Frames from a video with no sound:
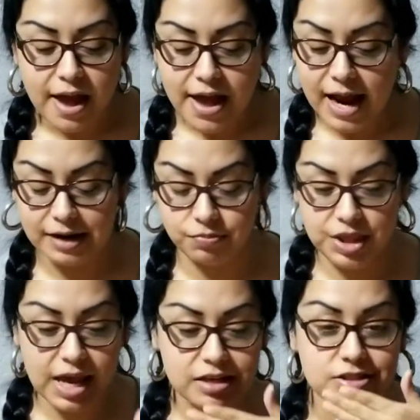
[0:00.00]
And
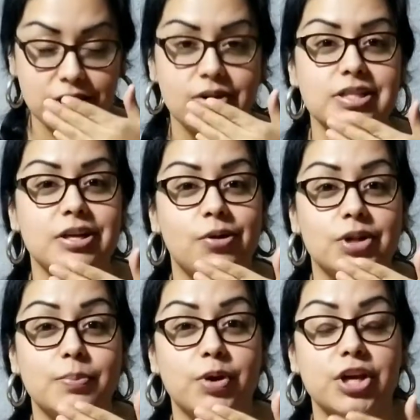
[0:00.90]
they seriously only
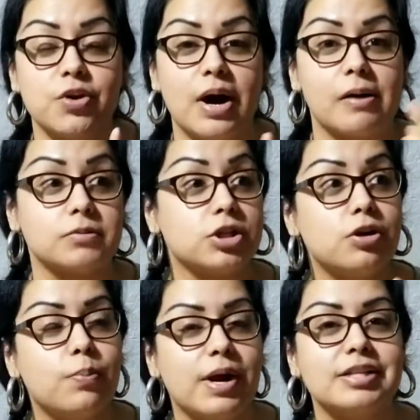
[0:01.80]
bring you out 2
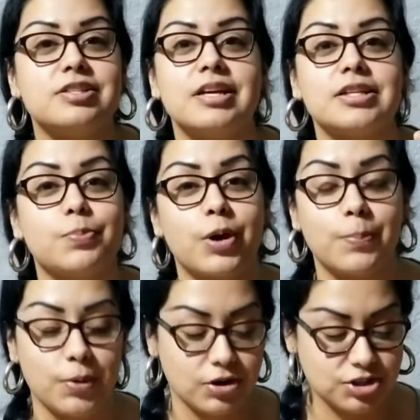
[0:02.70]
breadsticks per
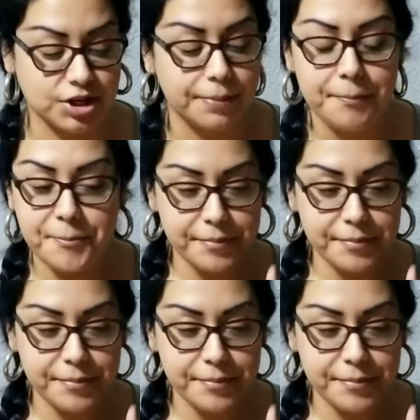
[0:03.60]
person.